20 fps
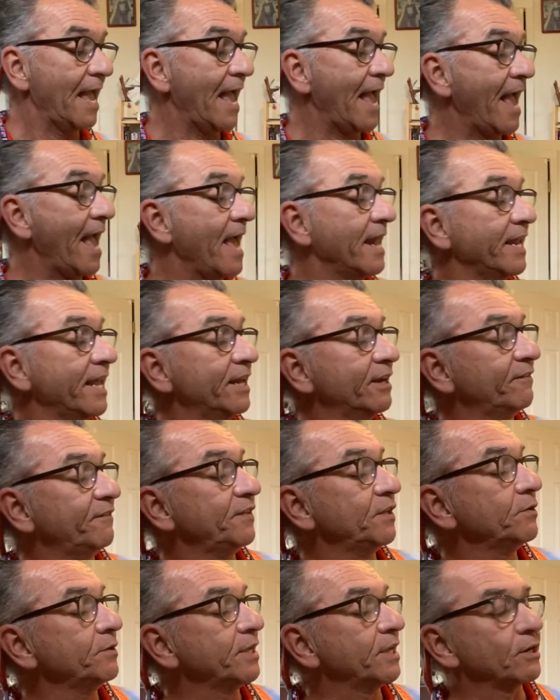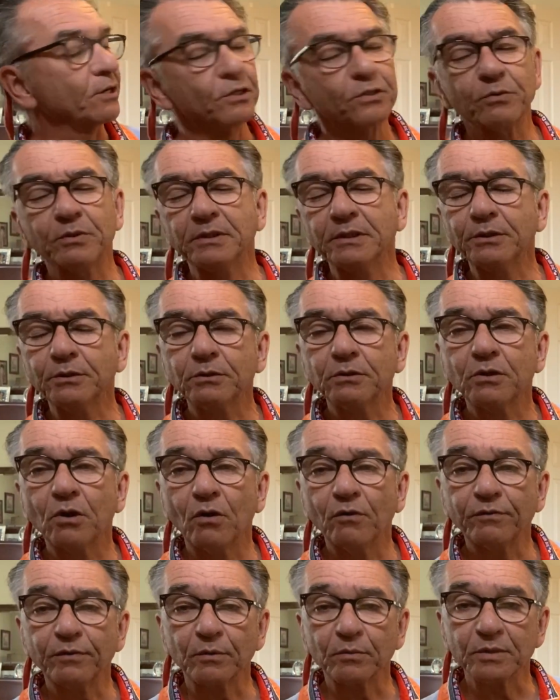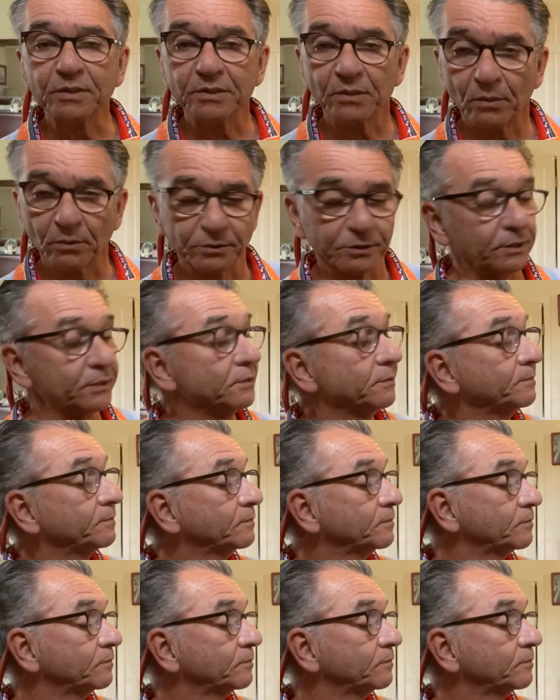And in a few years, when Little Gopher was older,